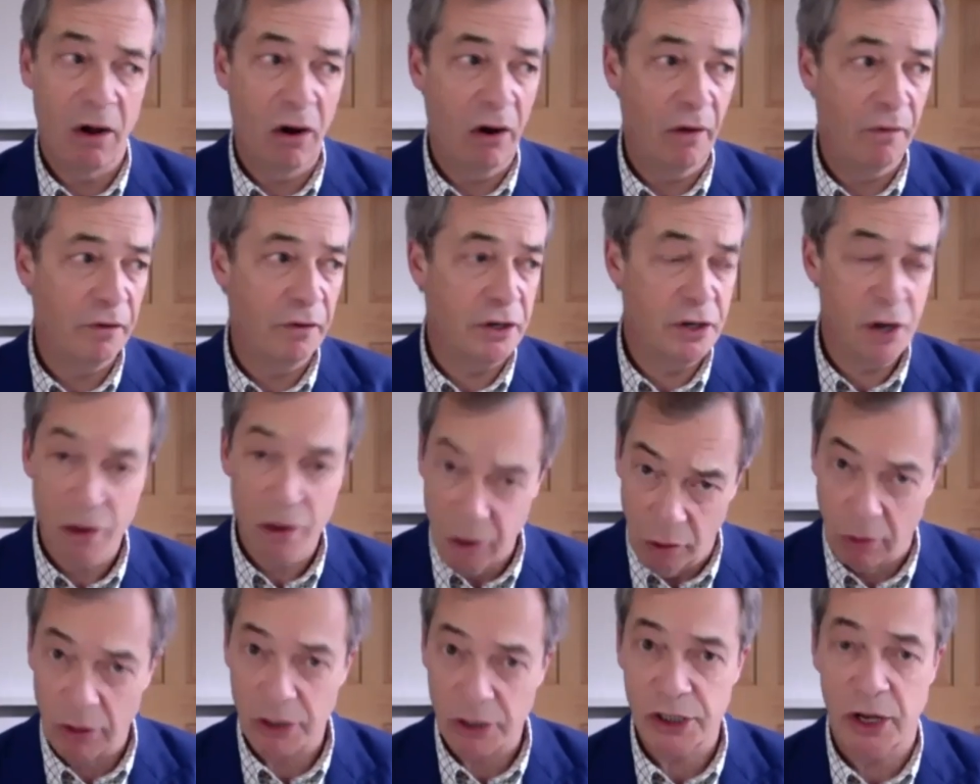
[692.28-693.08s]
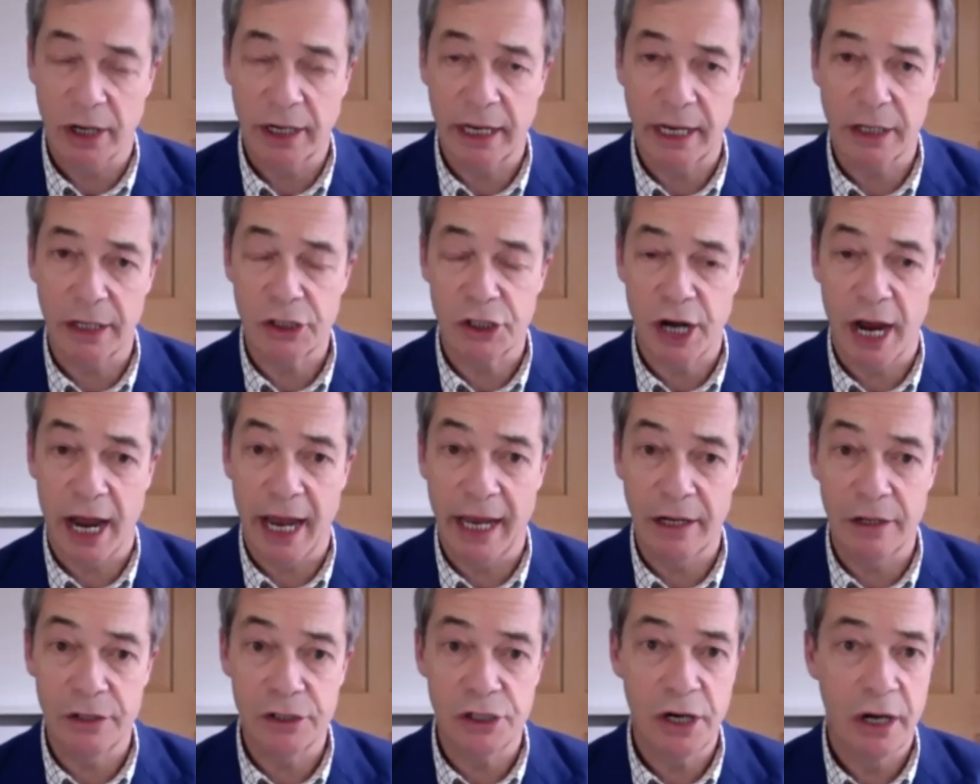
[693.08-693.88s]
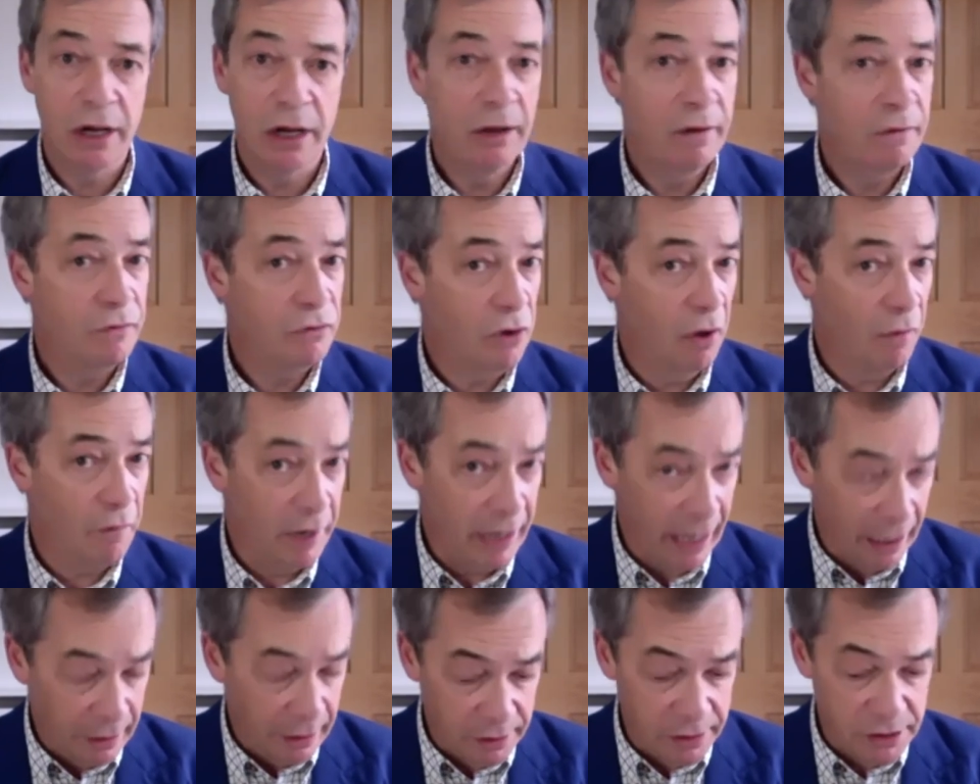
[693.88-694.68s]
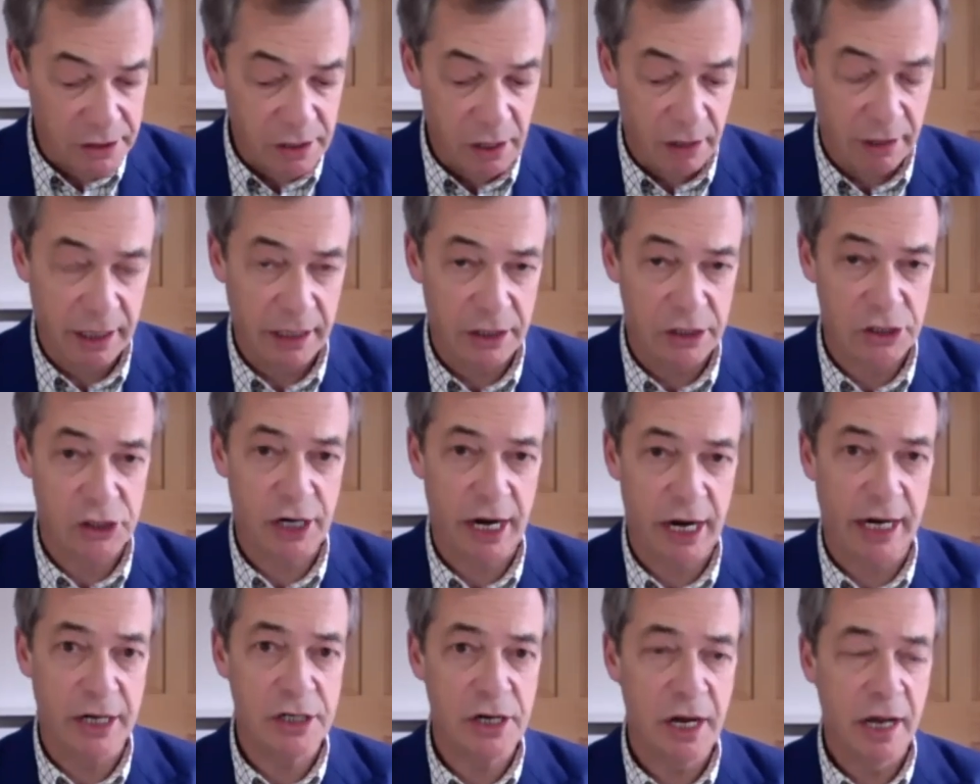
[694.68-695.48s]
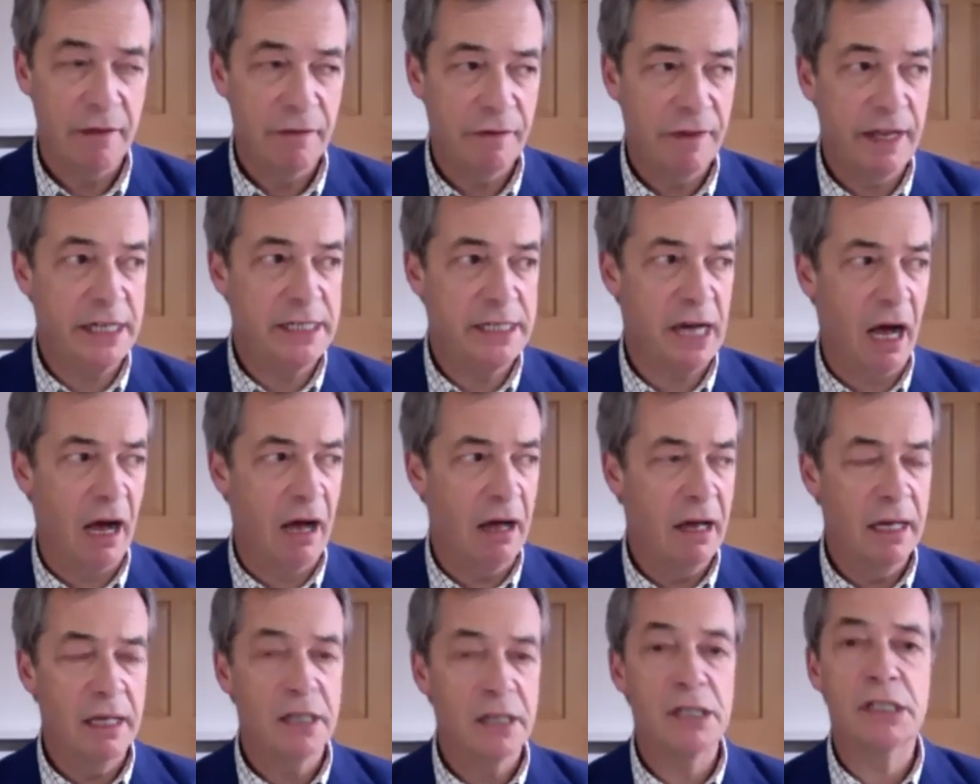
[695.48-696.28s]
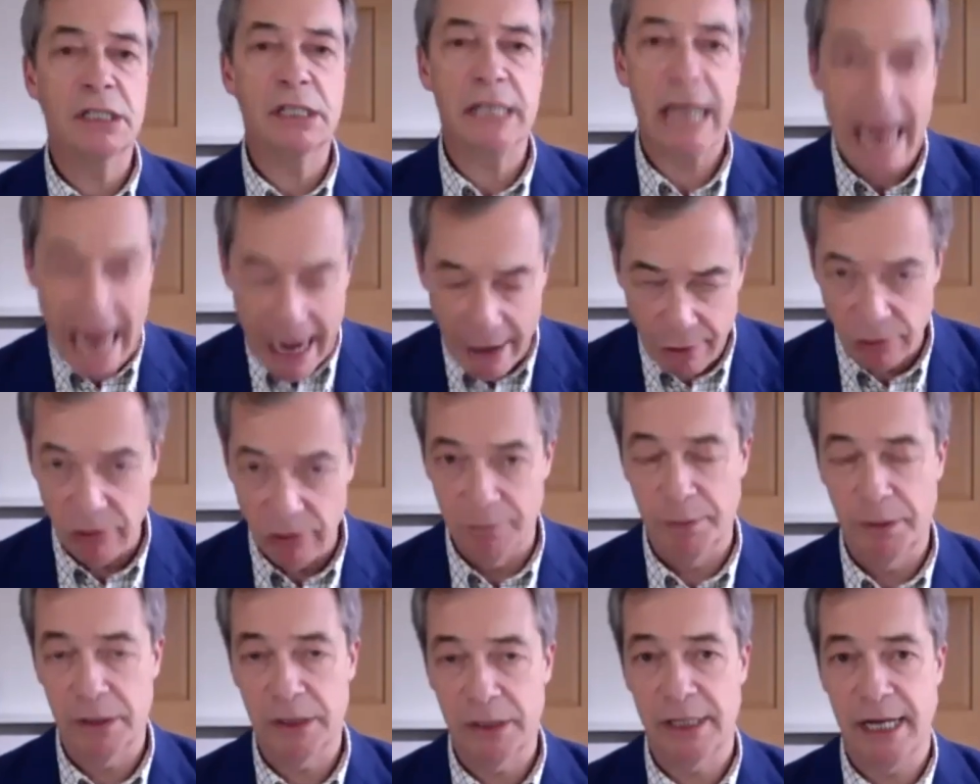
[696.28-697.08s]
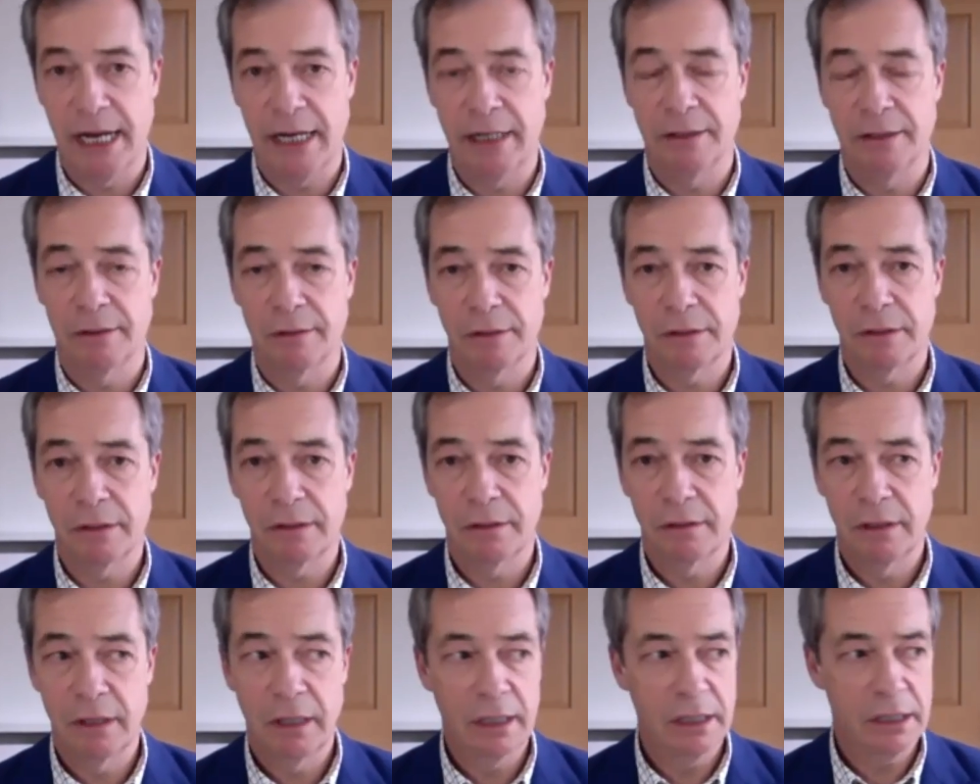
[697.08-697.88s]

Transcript: on the New York Stock Exchange, not the London Stock Exchange. These are terrible signals.